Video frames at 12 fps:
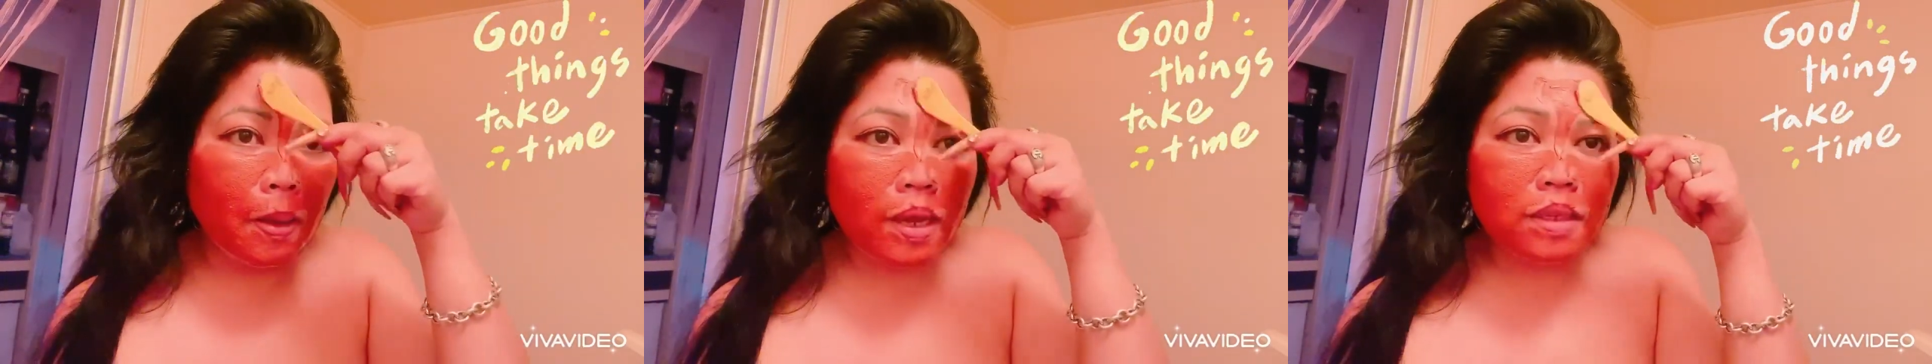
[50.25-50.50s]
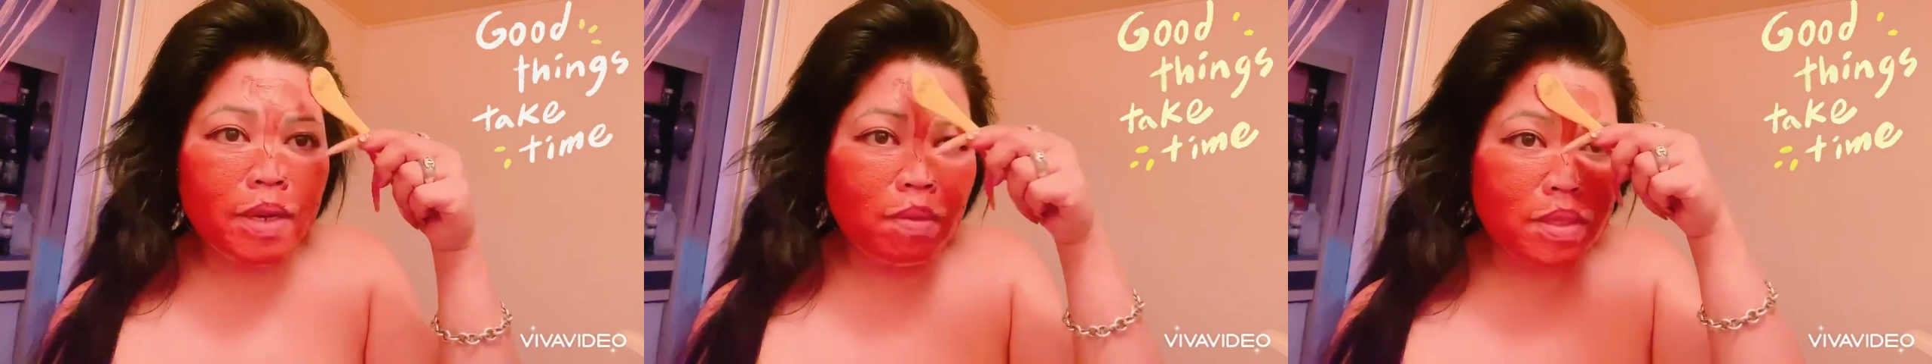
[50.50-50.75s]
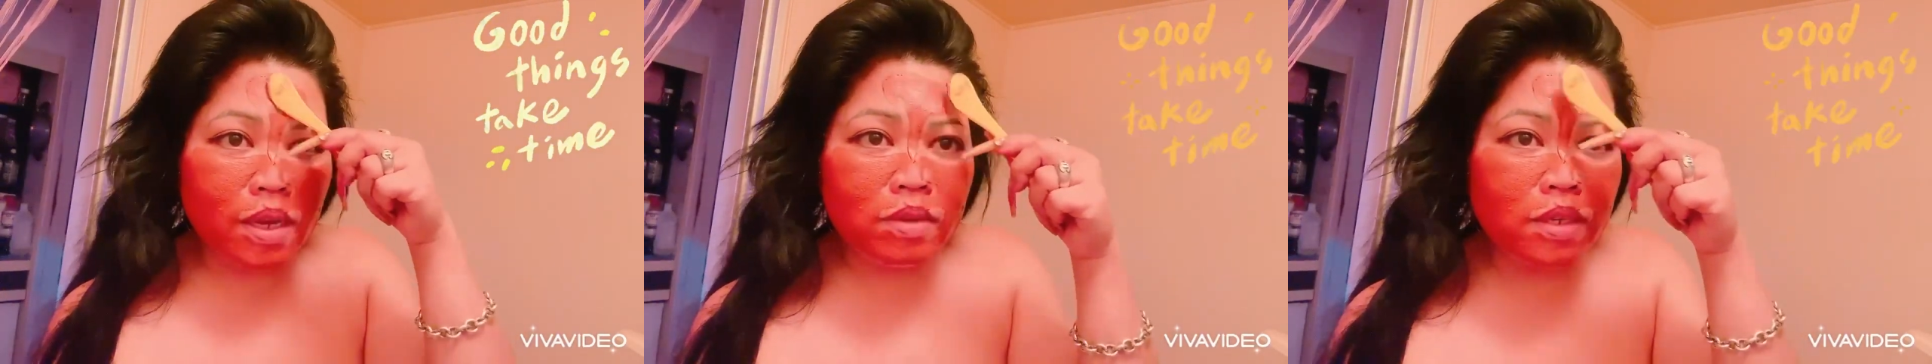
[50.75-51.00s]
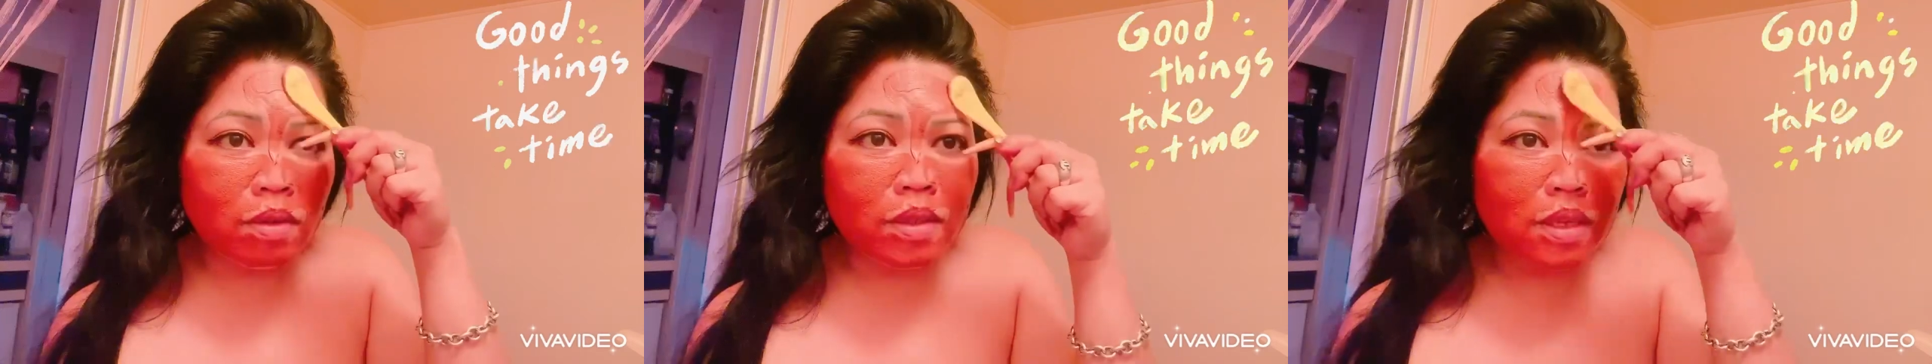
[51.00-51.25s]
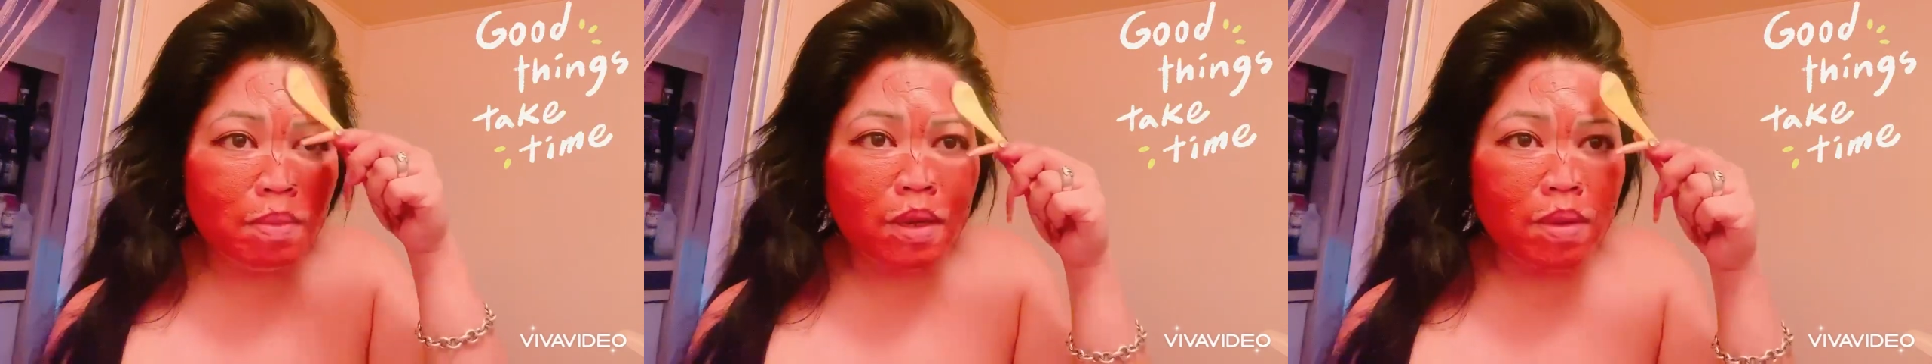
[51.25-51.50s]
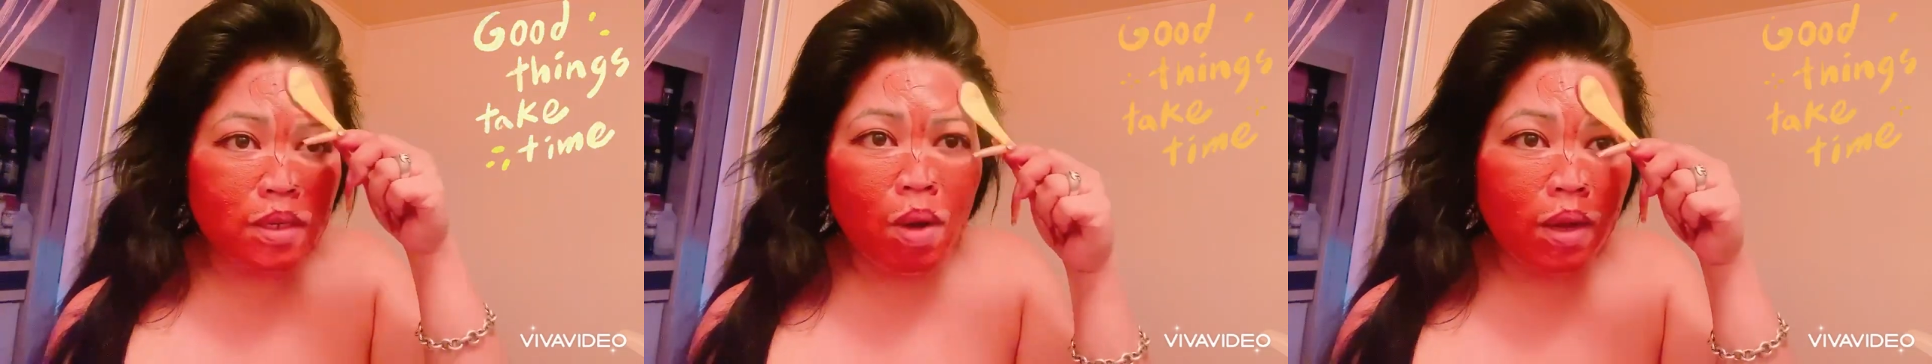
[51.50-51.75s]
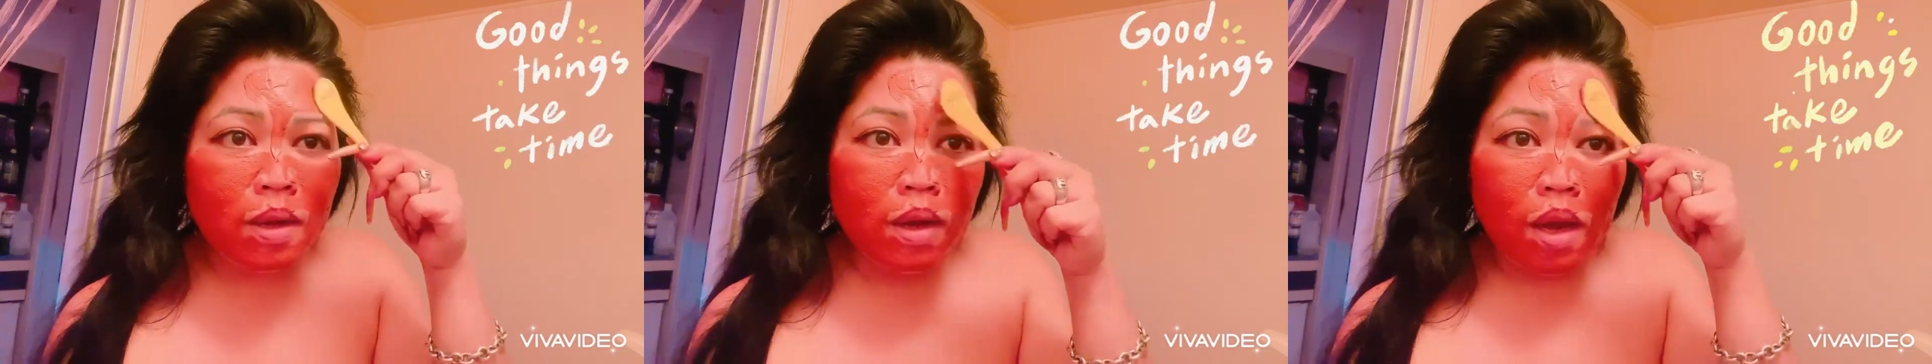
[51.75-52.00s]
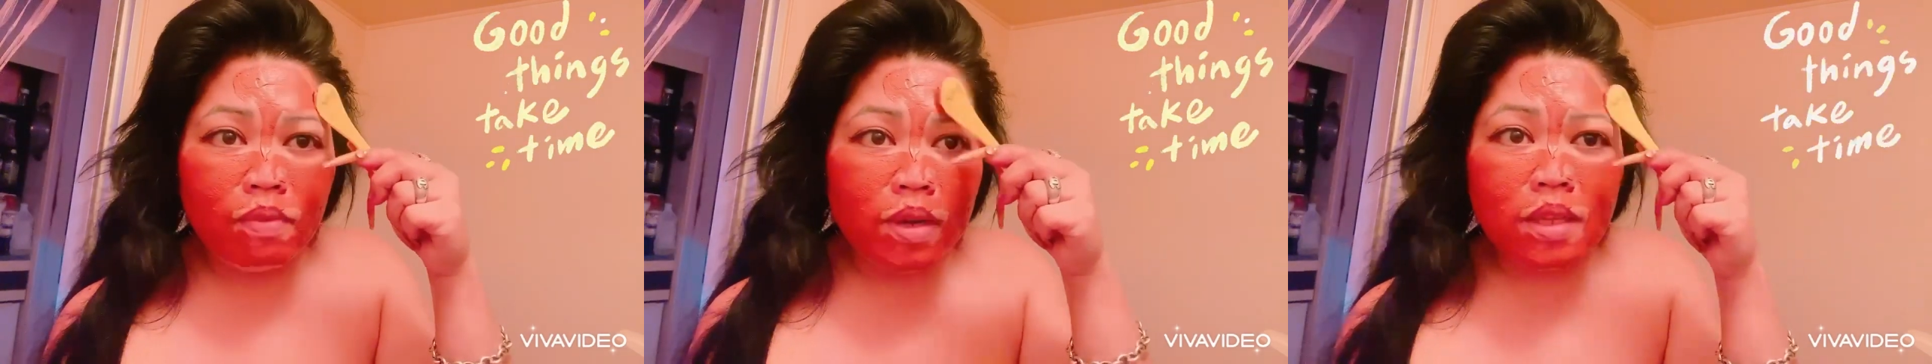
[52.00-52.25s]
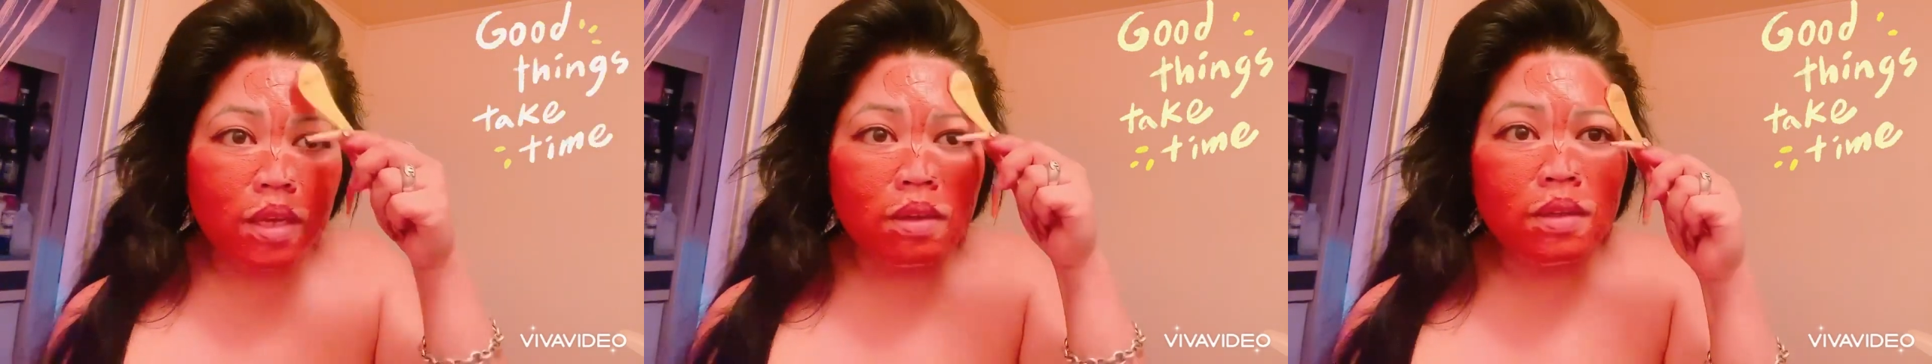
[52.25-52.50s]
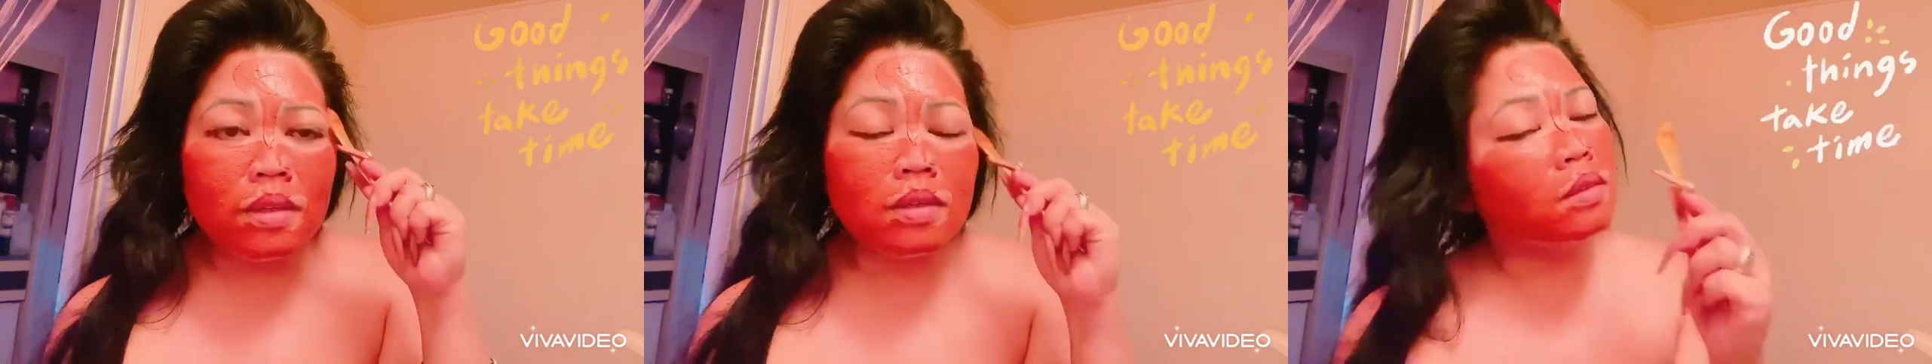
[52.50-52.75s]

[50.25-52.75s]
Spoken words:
Yeah, Simply the Best. I know her song. Simply the Best. Anyone? I forgot the title.